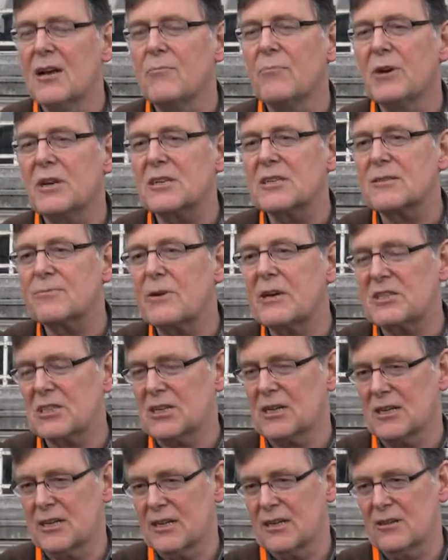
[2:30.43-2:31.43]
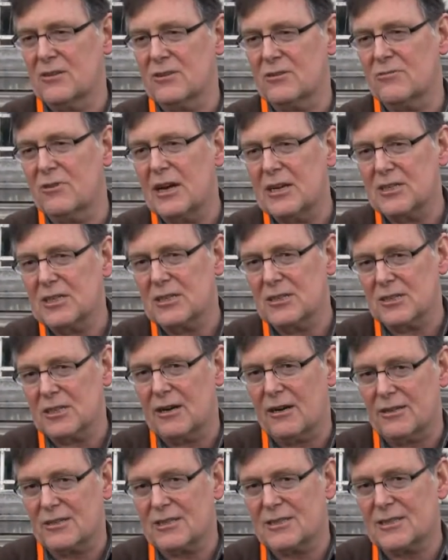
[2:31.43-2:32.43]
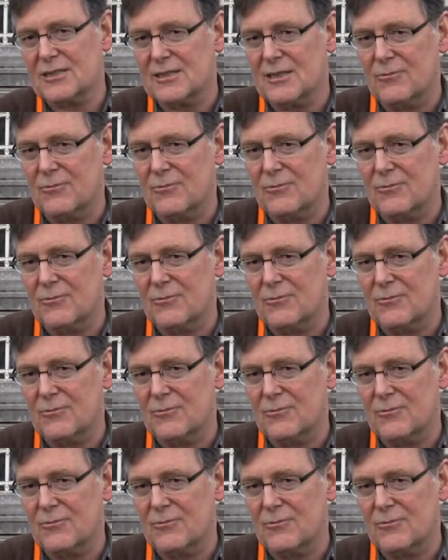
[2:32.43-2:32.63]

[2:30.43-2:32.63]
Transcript: but especially the writing tasks,